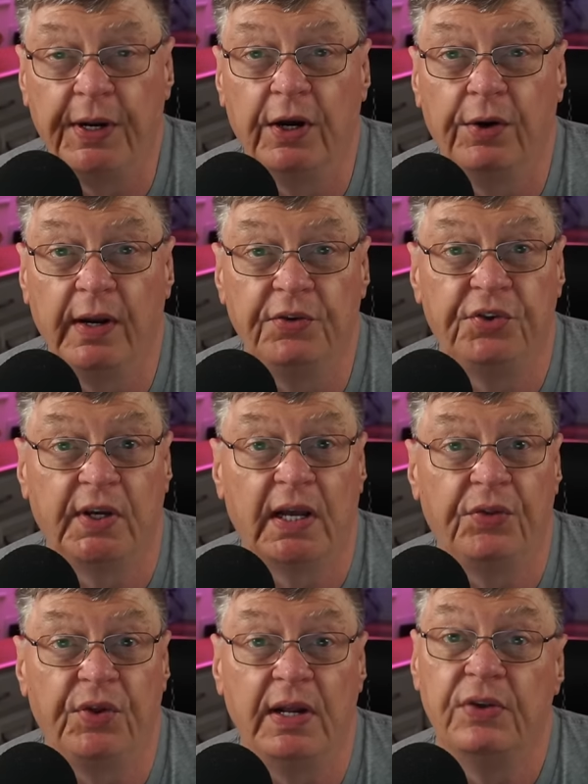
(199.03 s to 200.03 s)
areas to
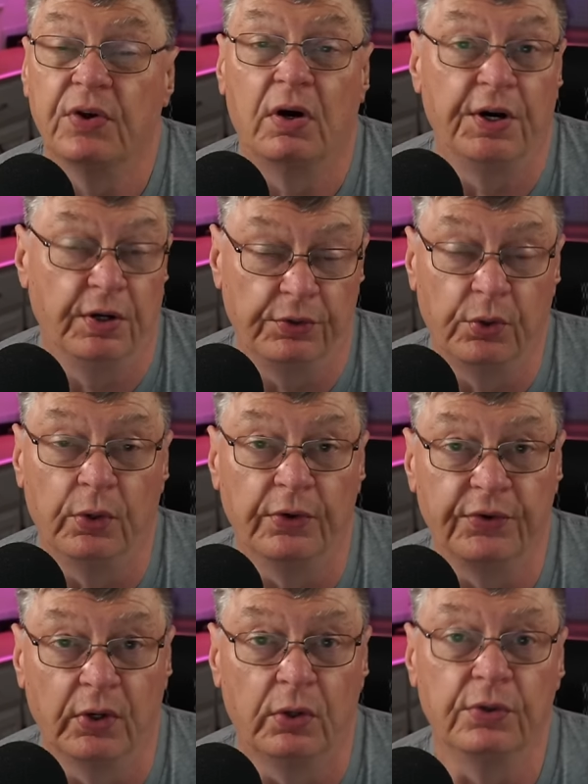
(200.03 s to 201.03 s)
get these are your
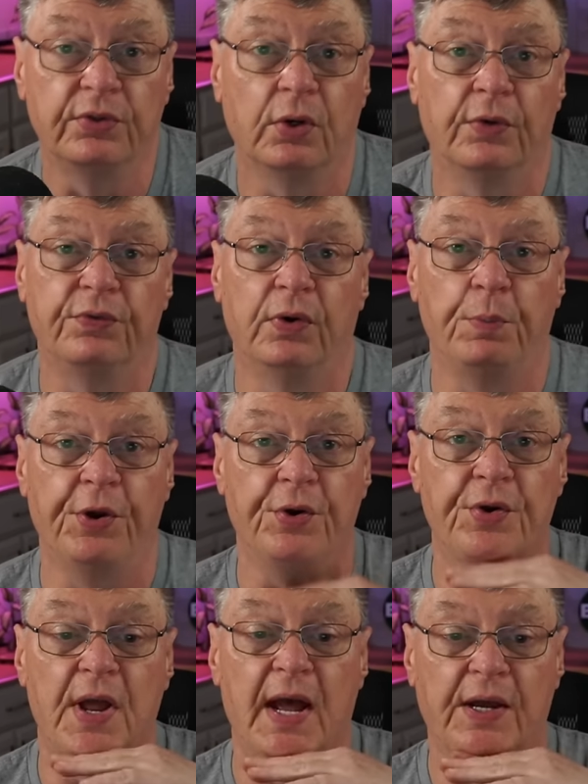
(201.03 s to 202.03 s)
torso. So from your
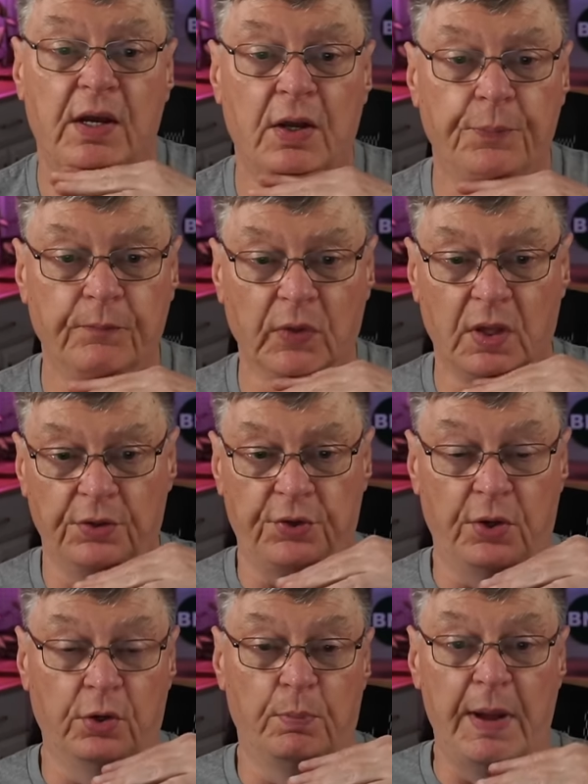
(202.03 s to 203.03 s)
neck
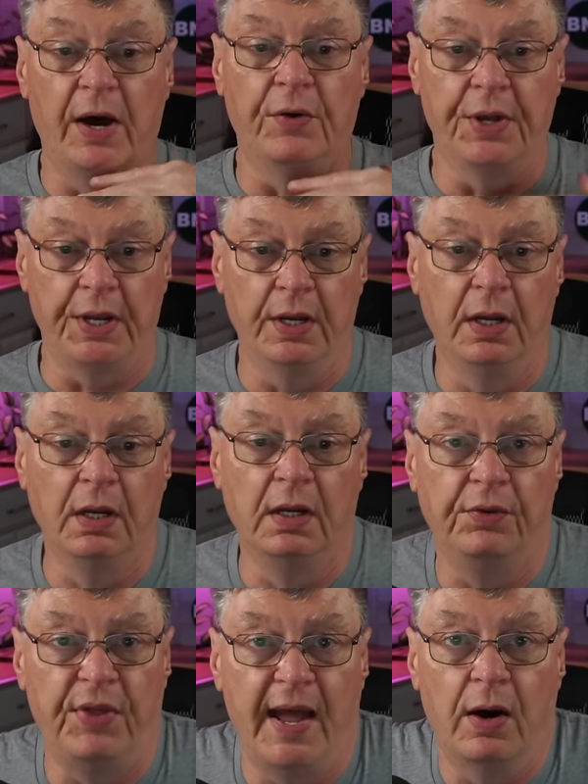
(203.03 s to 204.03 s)
to your belly,
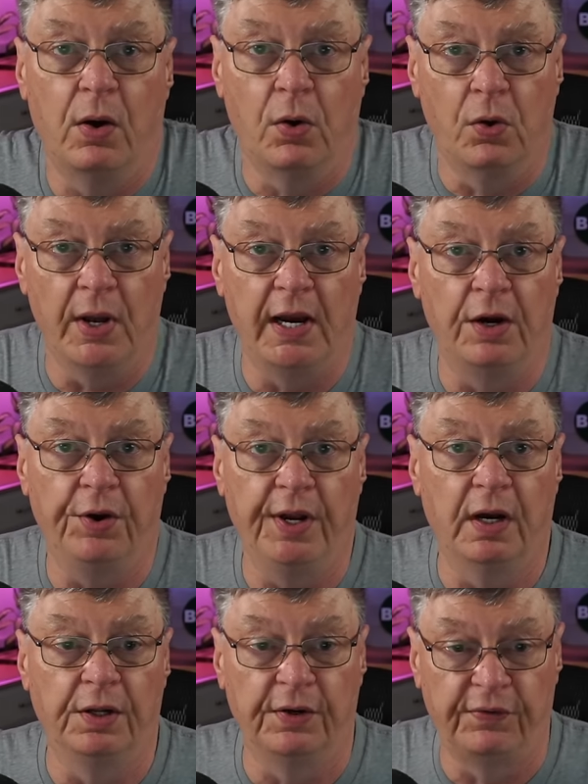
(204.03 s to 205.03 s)
that whole
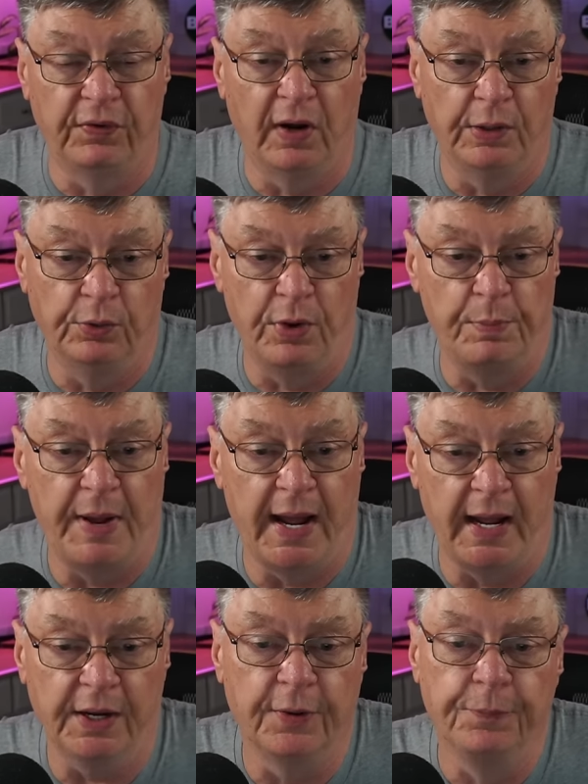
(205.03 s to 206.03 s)
area on the front or the
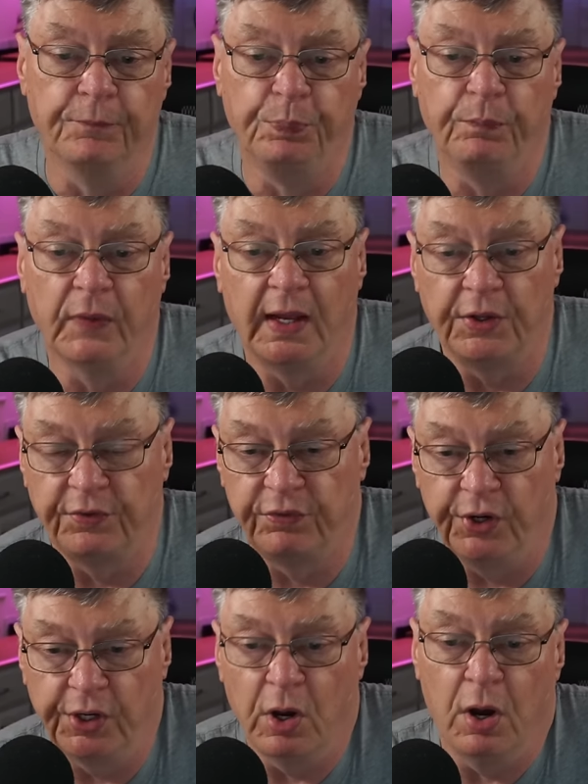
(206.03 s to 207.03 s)
back, that's
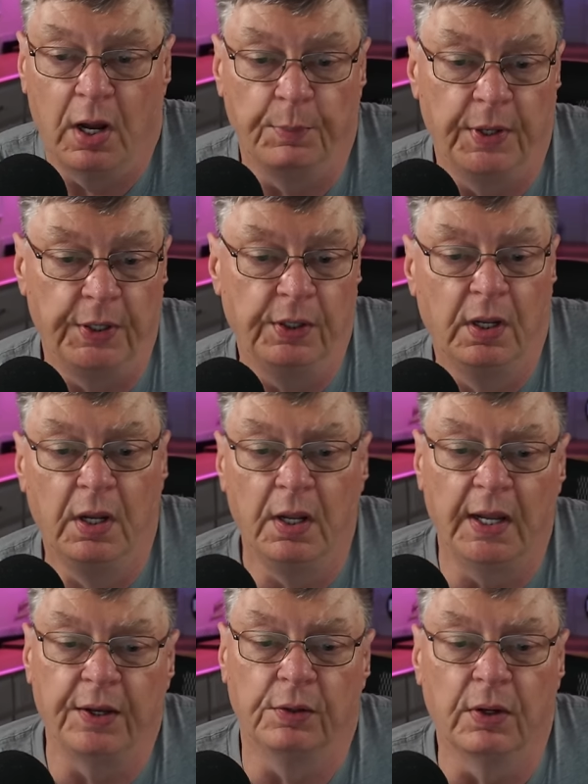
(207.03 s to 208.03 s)
very common.
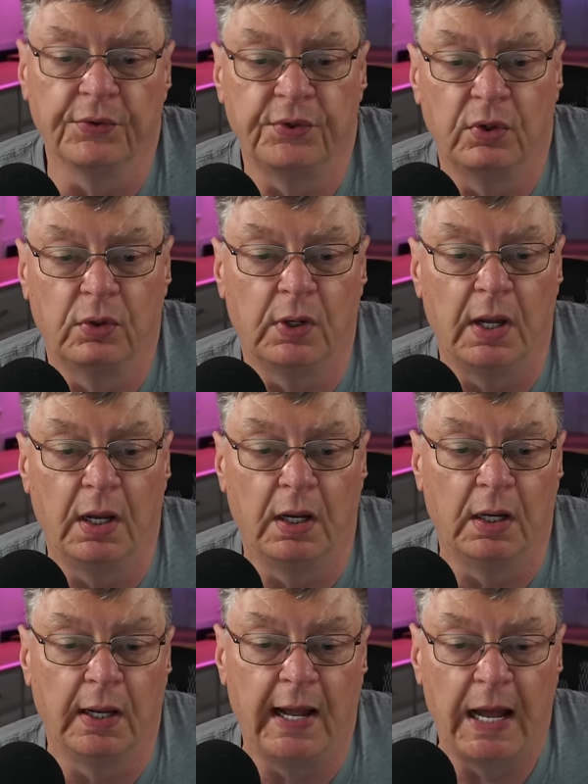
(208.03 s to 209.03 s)
It can also
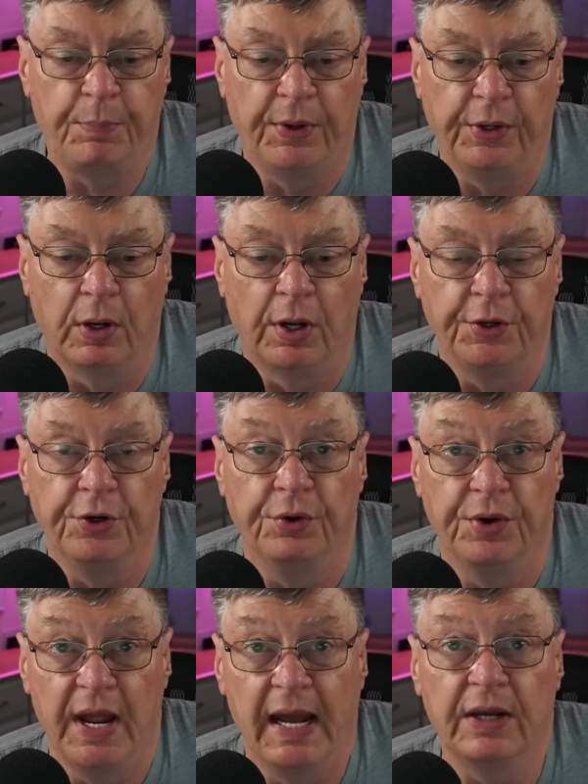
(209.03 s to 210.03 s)
happen on your
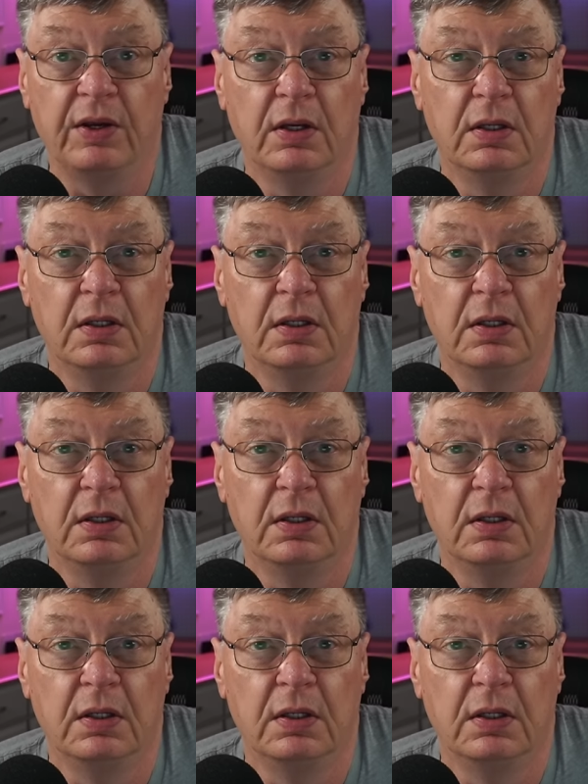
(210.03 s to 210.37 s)
neck